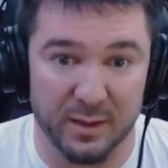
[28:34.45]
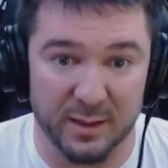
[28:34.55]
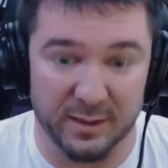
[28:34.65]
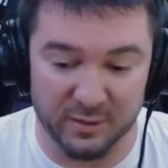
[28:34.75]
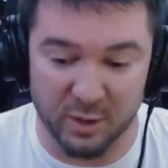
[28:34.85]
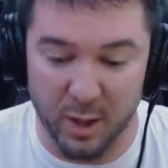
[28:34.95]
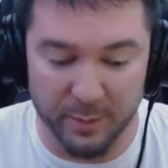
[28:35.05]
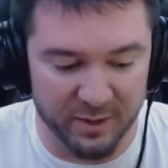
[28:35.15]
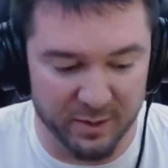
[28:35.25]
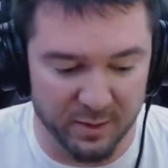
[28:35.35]
It's
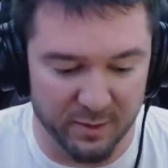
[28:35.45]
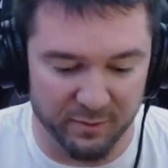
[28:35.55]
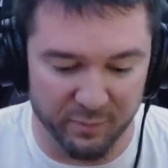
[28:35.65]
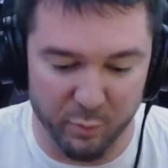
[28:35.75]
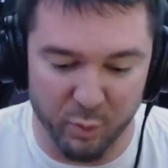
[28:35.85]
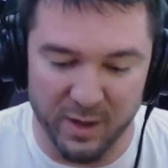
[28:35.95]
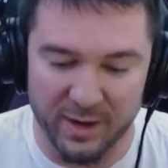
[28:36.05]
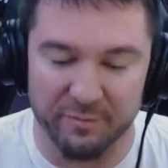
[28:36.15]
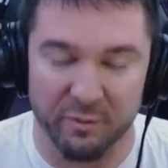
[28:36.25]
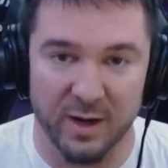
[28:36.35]
common, from what
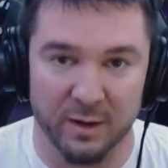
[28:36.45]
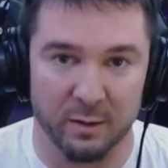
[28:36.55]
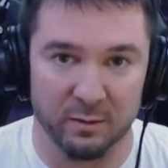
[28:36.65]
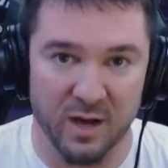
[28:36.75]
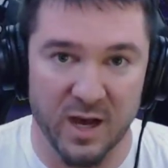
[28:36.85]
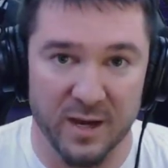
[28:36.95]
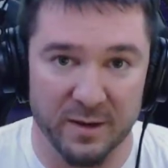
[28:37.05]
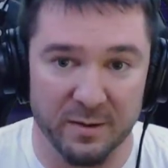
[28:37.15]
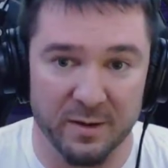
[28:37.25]
I've read online,